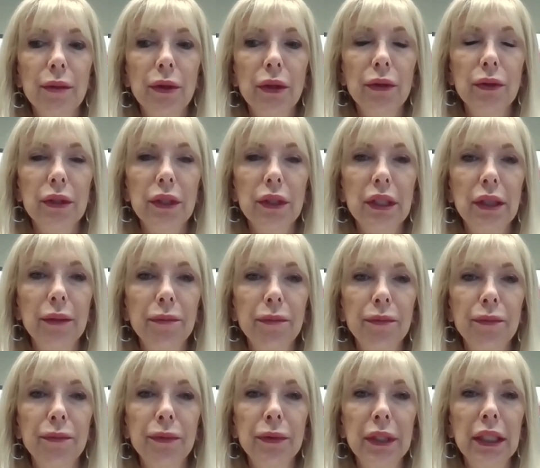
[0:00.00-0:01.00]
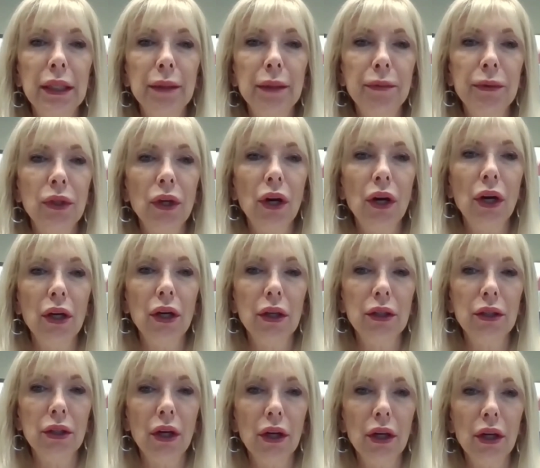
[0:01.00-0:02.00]
some of those deep, deep,
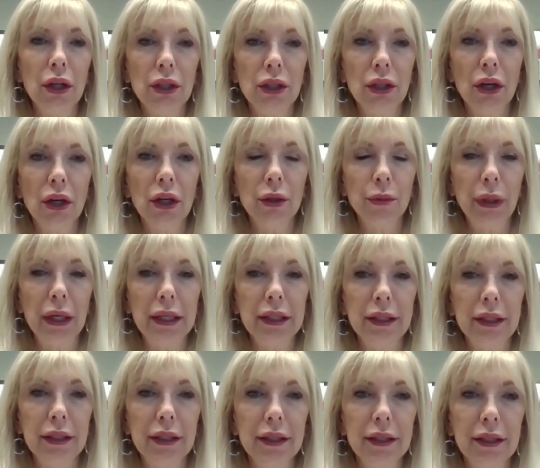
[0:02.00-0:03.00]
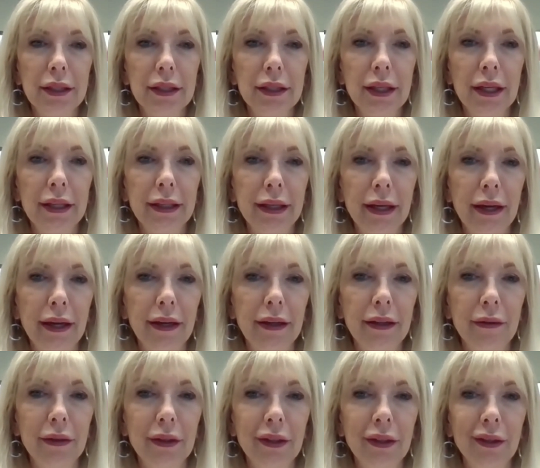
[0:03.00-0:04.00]
dark, dark, dark places. And
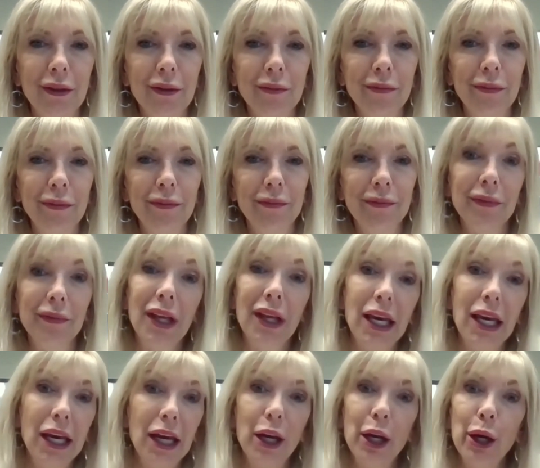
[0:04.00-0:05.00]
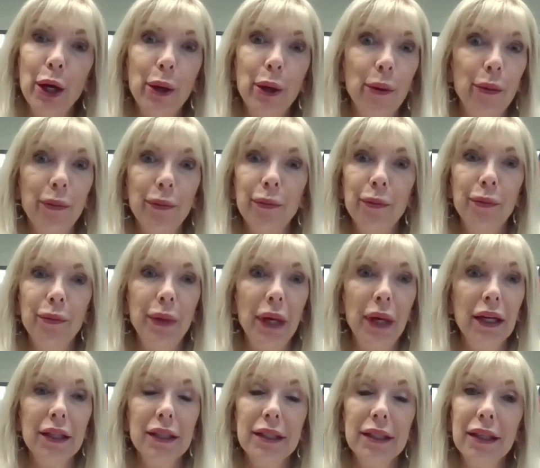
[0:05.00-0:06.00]
again, you know,
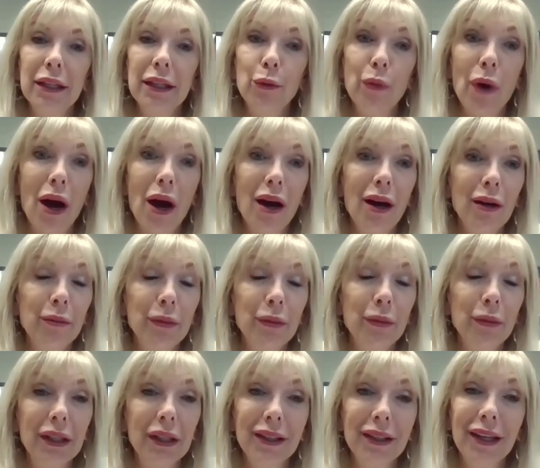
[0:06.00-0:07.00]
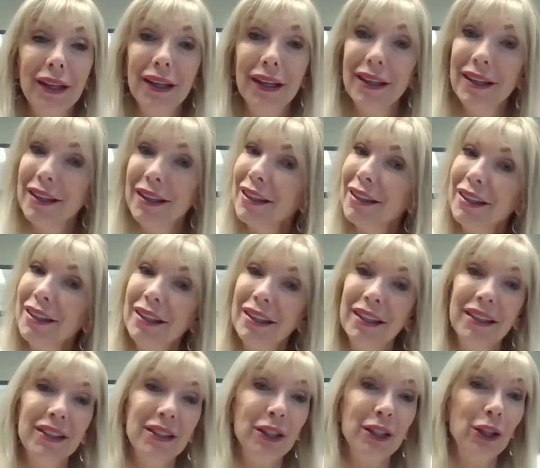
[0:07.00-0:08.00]
being a single mom, and
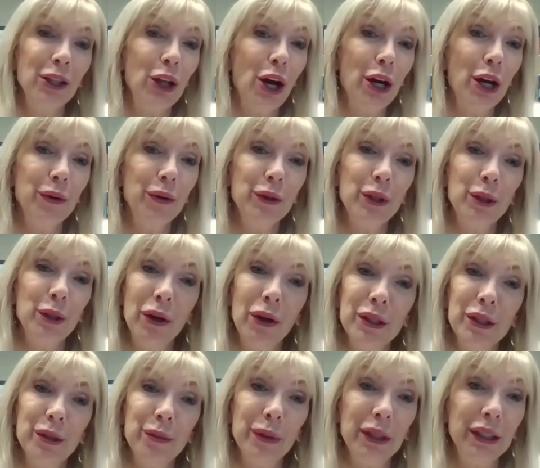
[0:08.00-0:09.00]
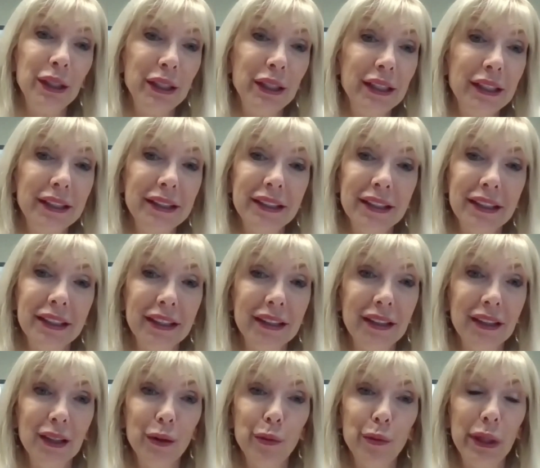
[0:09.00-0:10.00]
there's a lot of responsibilities,
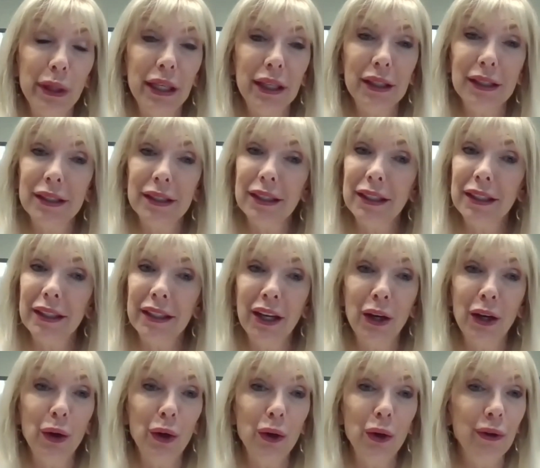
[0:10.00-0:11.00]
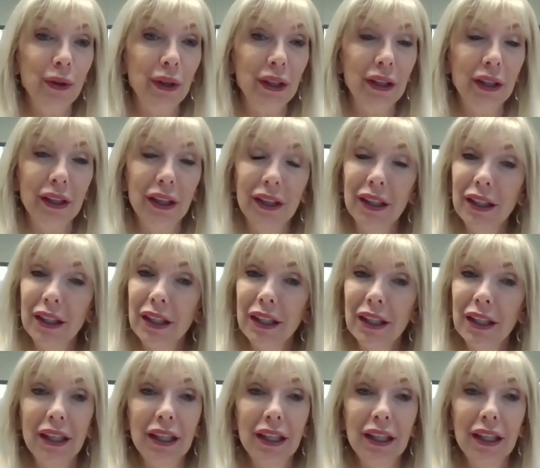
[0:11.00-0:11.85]
and being a C E O, and